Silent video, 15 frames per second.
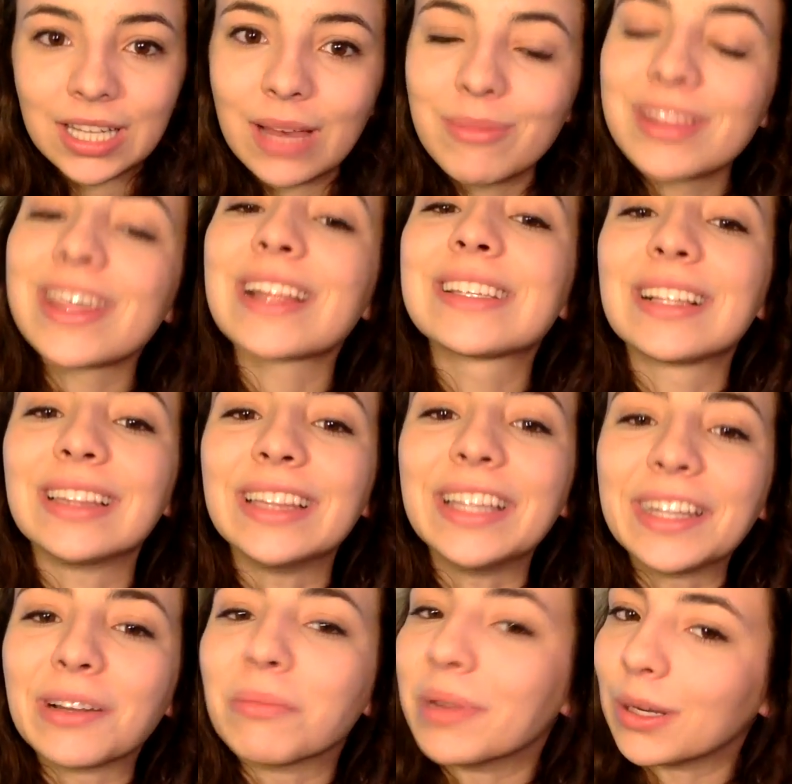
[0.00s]
I mean, that's a
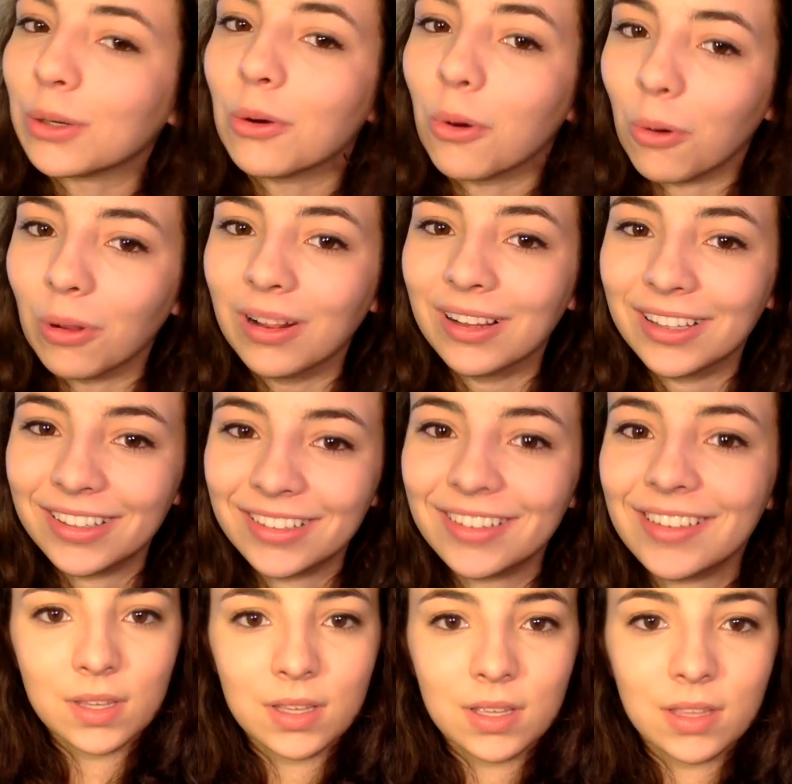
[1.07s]
little bit cool.
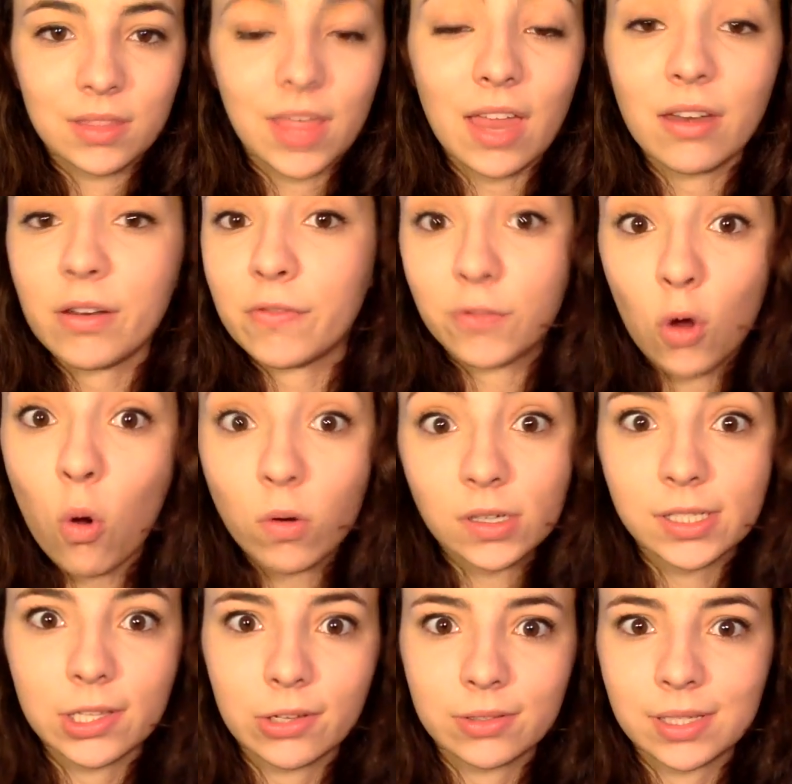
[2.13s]
Then, of
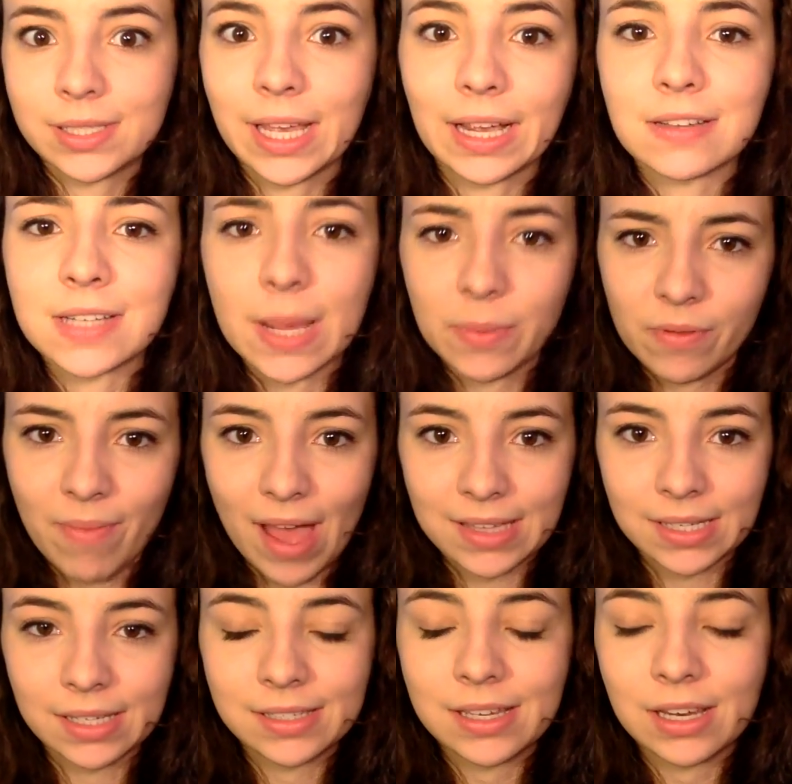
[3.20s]
course, there's the second type of
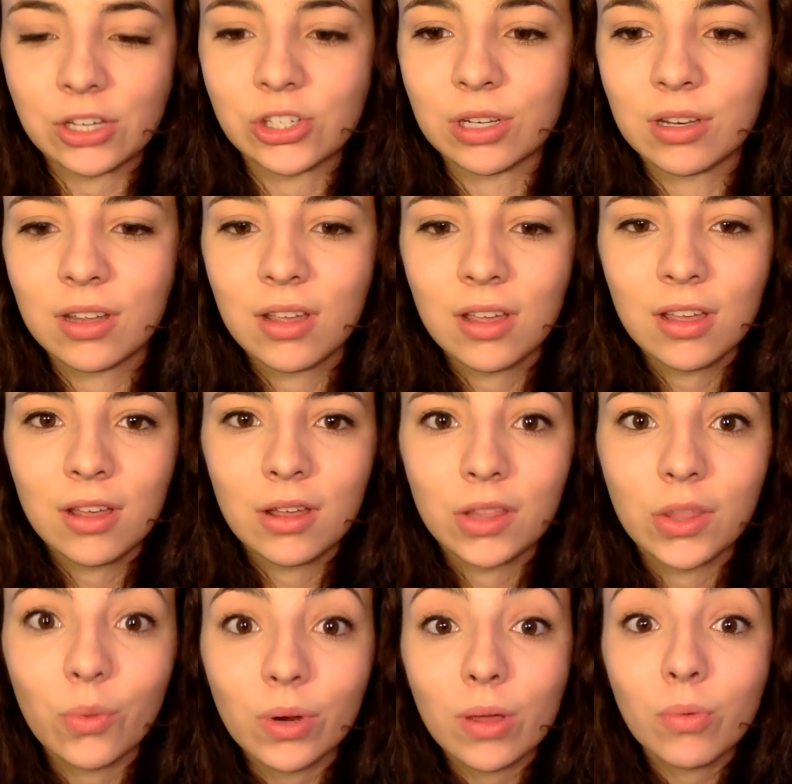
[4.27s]
mass extinction,
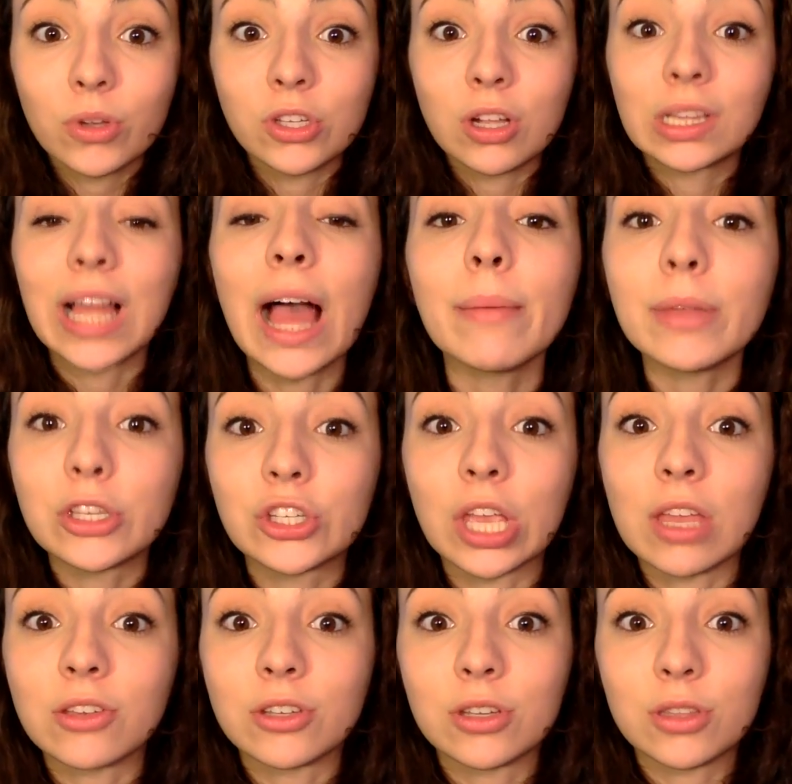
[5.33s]
the one in which climate
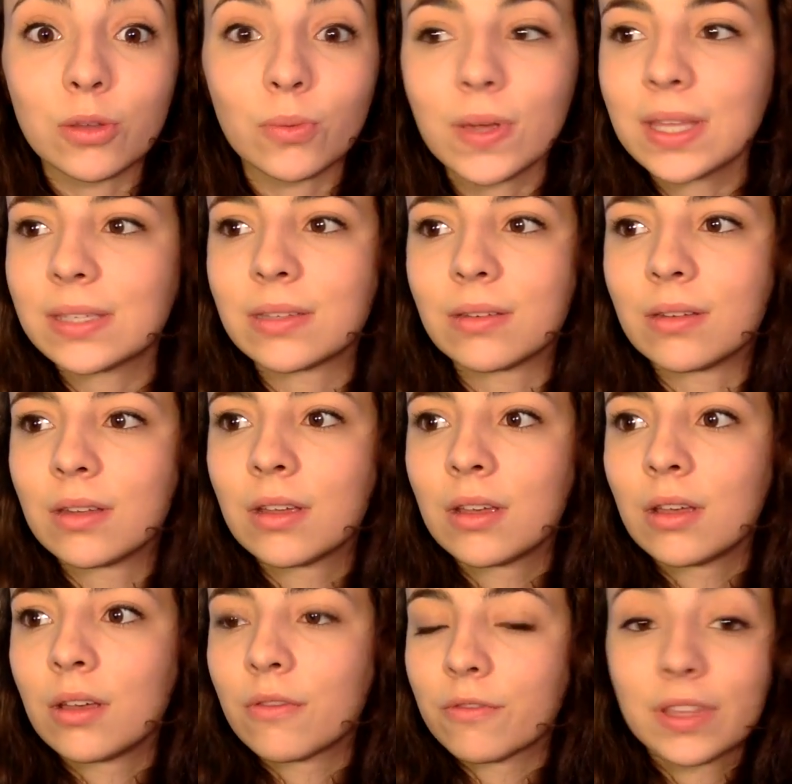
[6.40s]
change is the reason
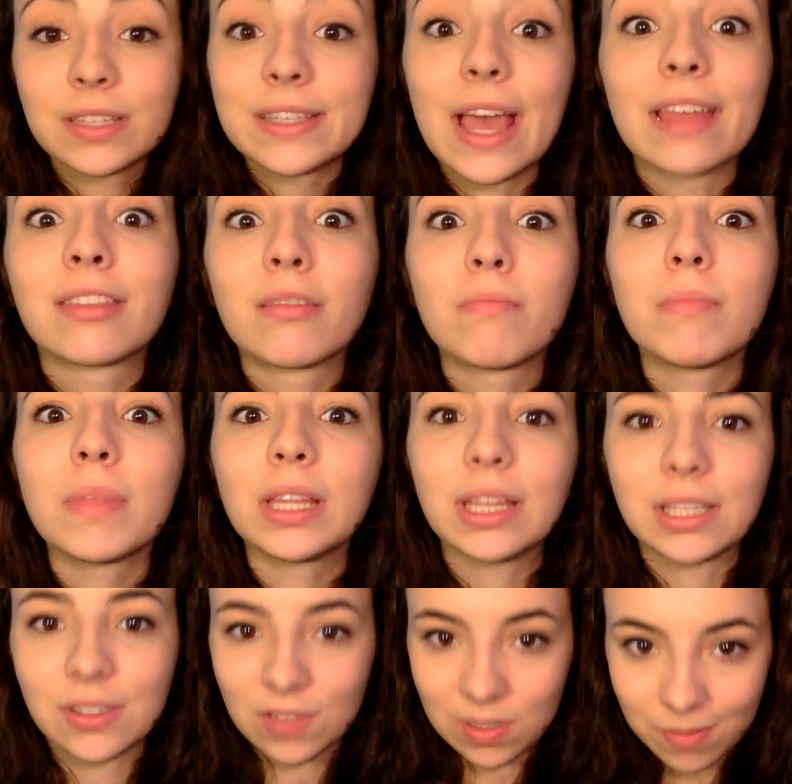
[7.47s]
for the death of
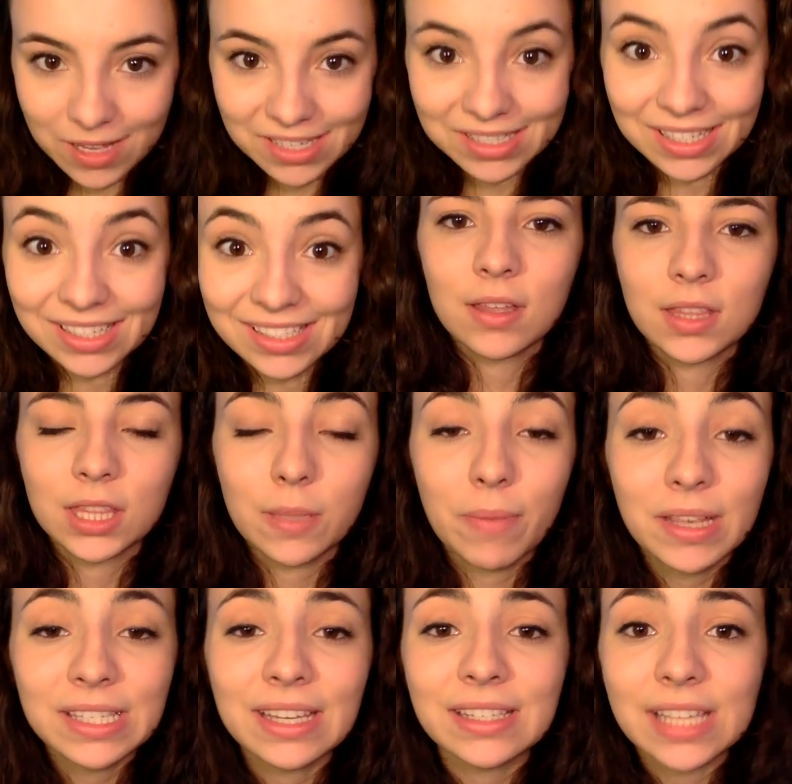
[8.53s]
millions of species. The
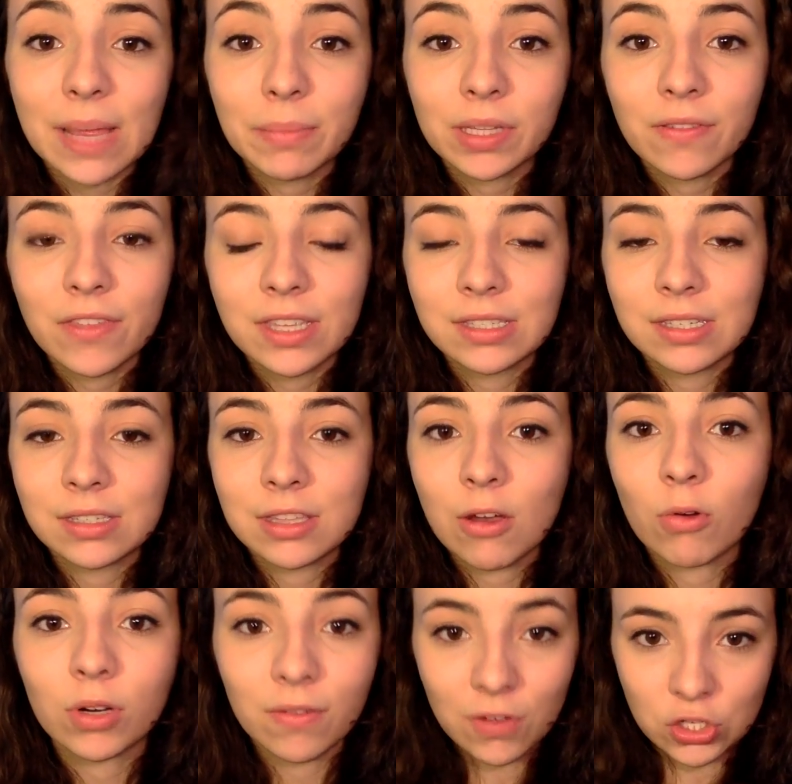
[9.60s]
best example of this is the
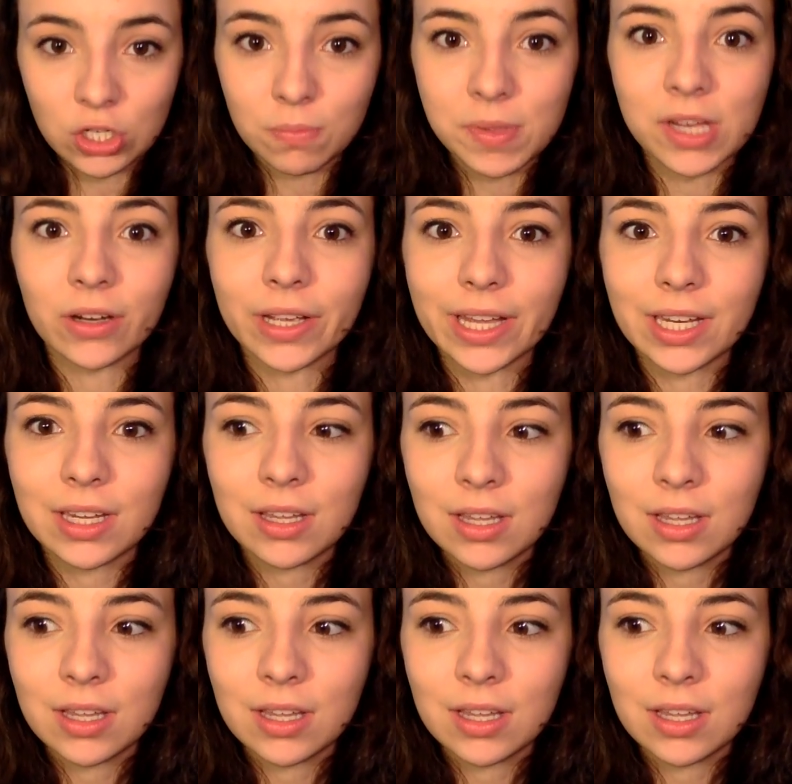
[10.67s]
Ordovician period.